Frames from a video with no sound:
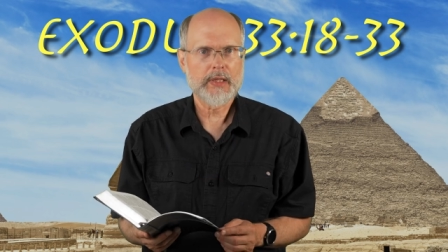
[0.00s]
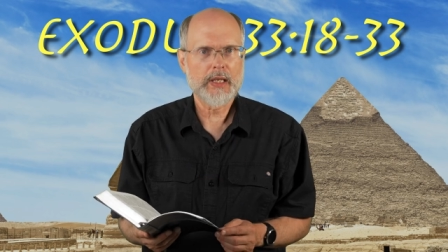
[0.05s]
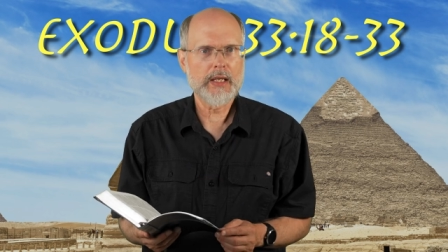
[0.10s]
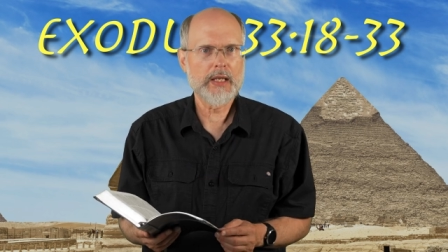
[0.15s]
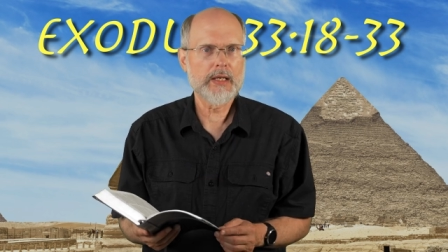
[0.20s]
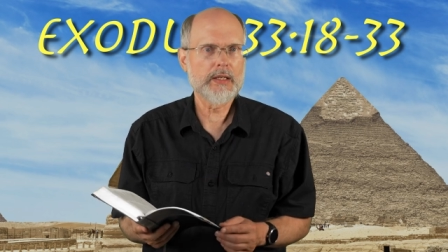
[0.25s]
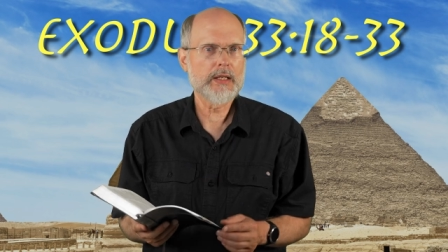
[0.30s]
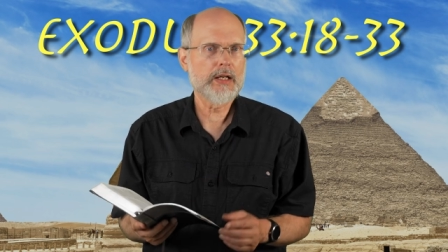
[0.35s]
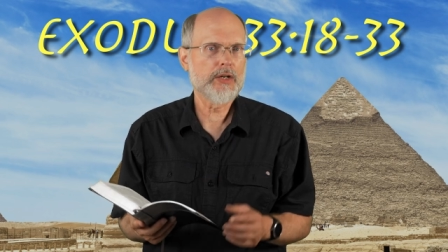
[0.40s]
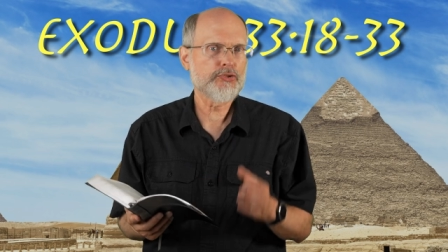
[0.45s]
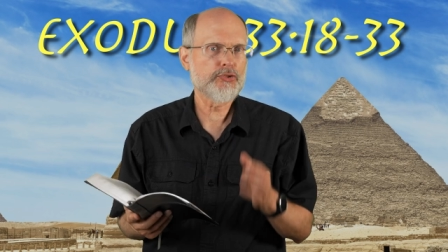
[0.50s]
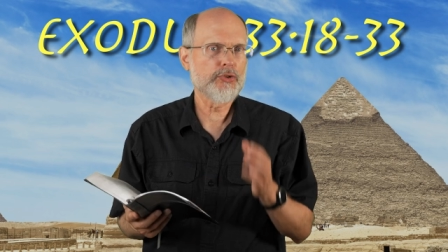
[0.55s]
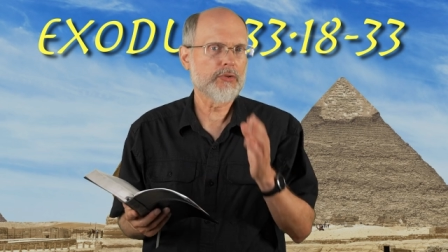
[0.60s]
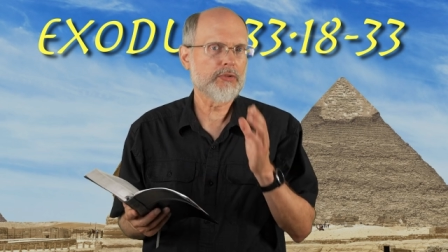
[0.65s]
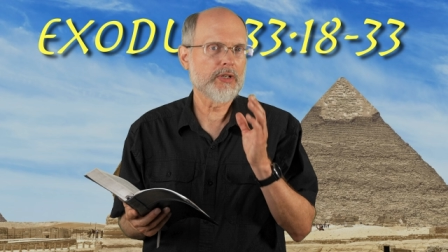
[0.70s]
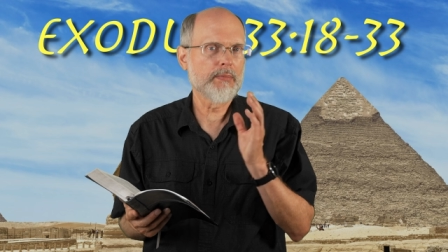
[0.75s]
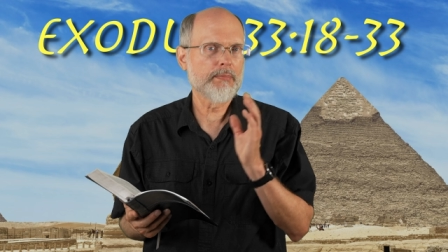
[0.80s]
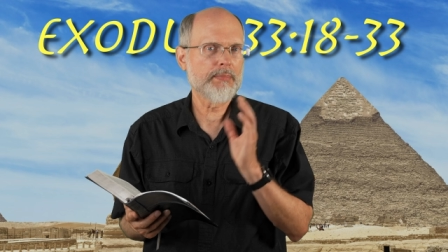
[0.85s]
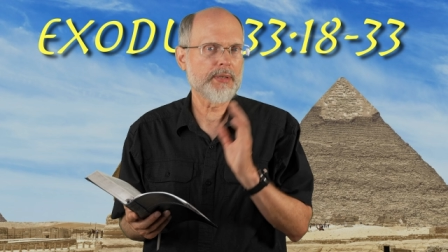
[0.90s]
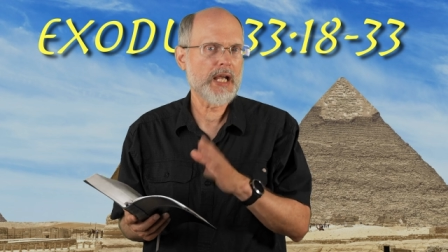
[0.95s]
and I'll show
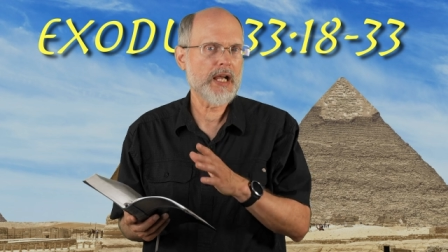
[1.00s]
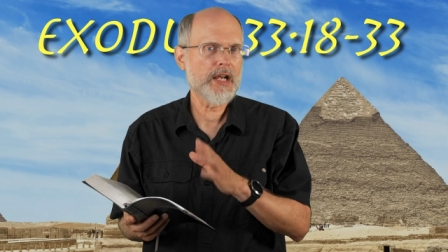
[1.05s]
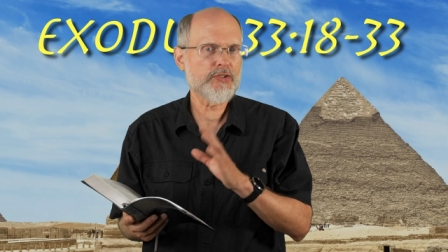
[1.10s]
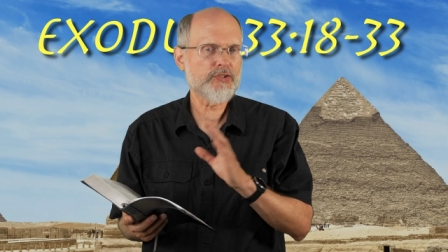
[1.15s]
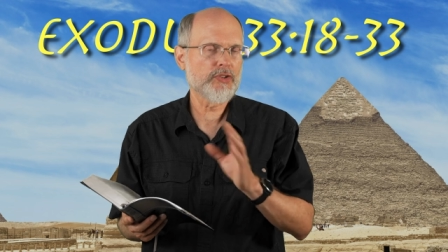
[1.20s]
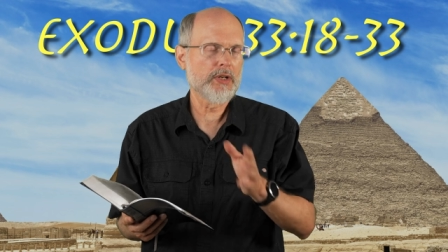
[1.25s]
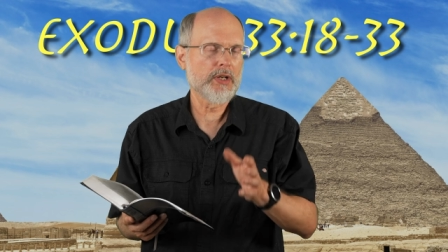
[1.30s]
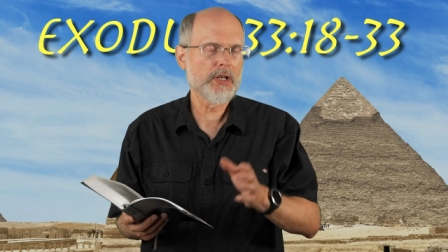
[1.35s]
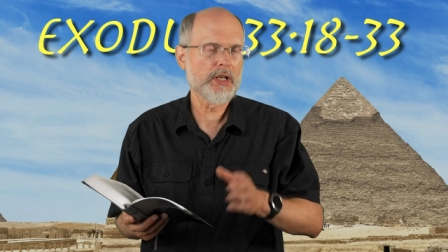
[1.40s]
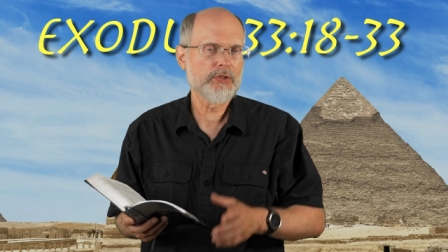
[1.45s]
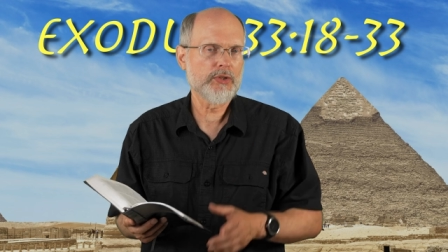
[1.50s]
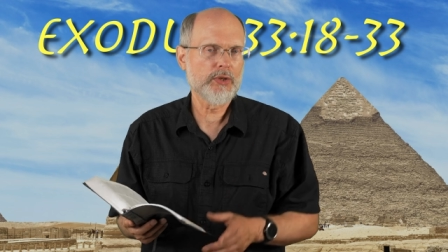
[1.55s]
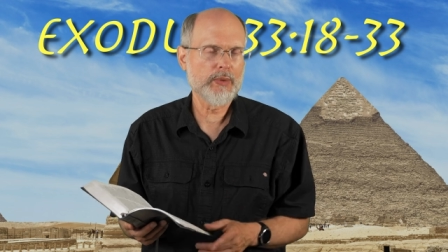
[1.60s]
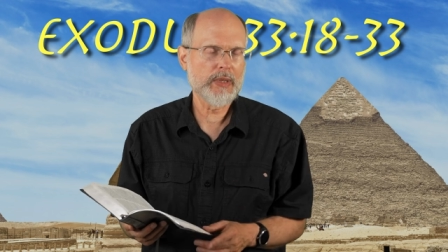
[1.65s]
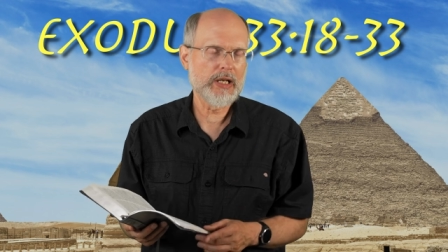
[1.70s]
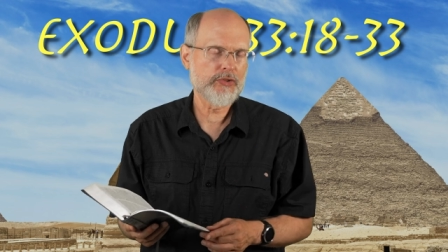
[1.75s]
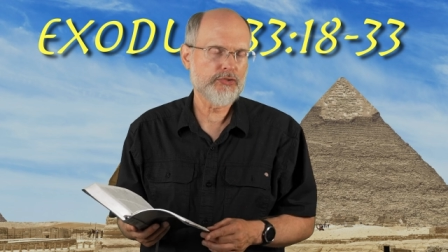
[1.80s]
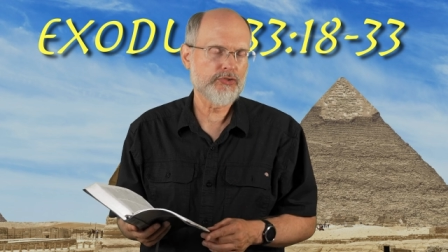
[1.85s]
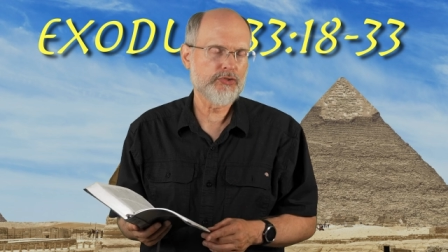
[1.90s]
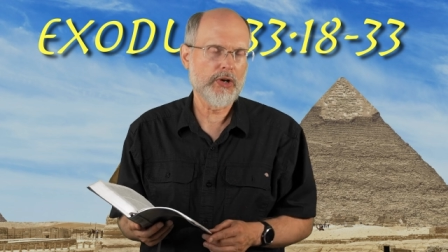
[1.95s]
compassion on who
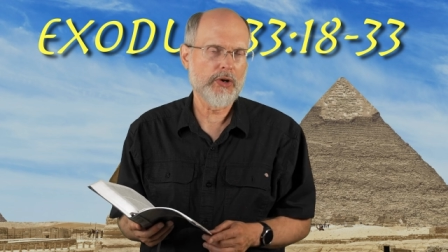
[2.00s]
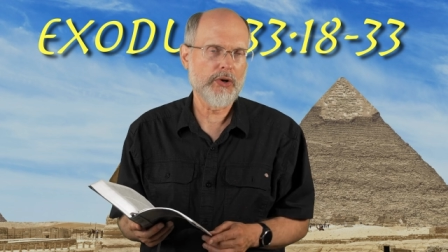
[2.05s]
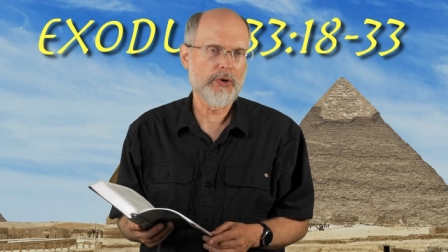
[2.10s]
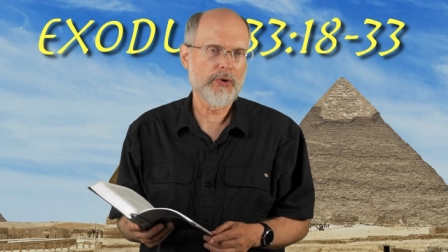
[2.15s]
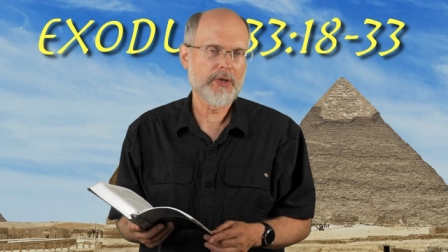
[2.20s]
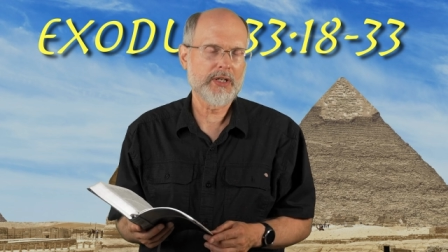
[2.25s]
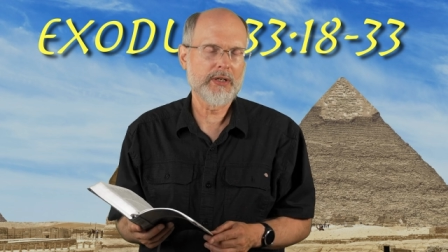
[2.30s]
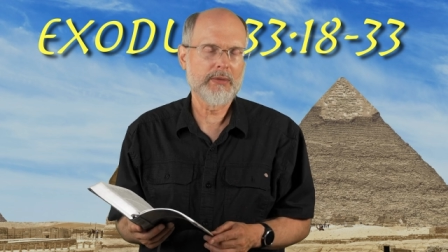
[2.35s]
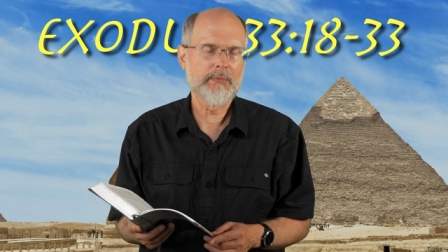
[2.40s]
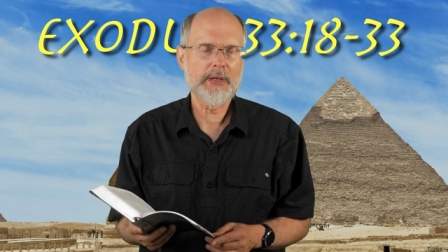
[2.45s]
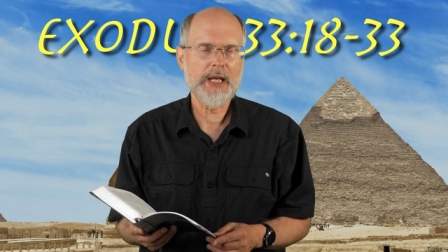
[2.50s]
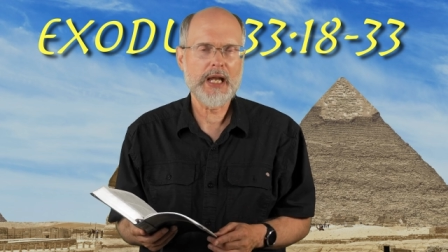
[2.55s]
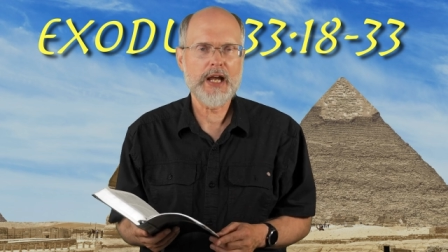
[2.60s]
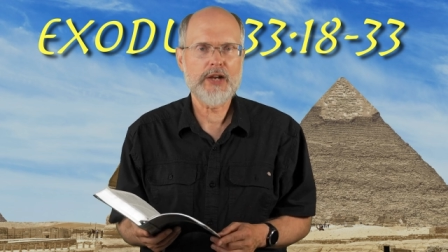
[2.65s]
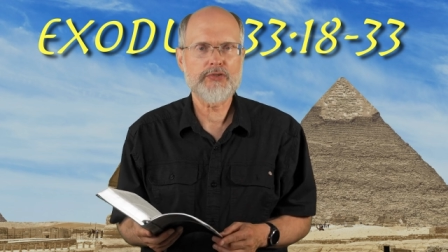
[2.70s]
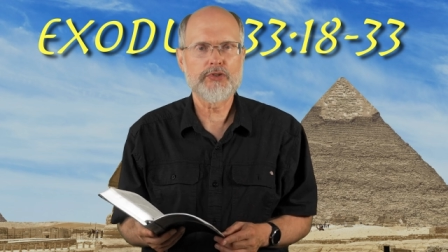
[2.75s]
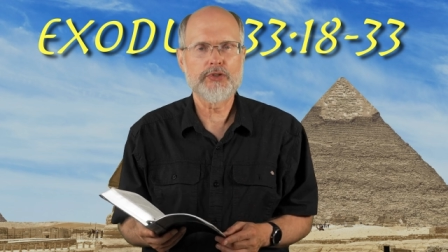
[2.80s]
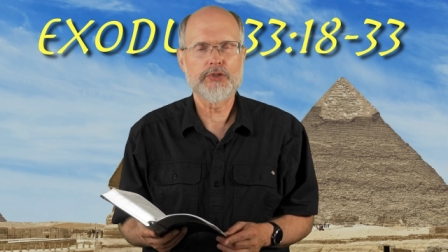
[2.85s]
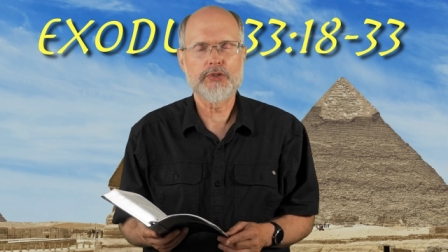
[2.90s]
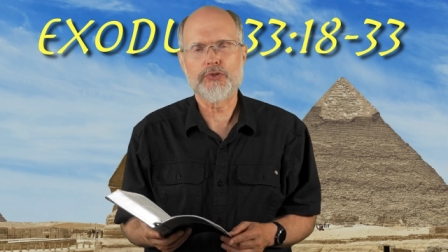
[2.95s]
I'll show
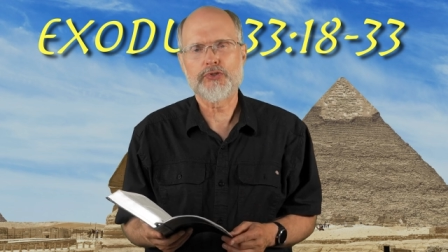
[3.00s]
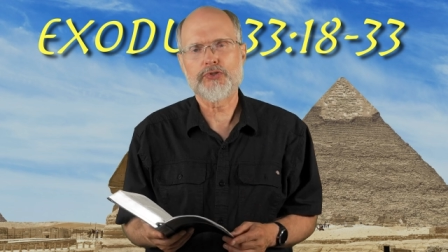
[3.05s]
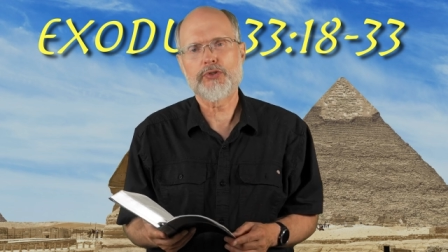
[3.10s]
compassion to.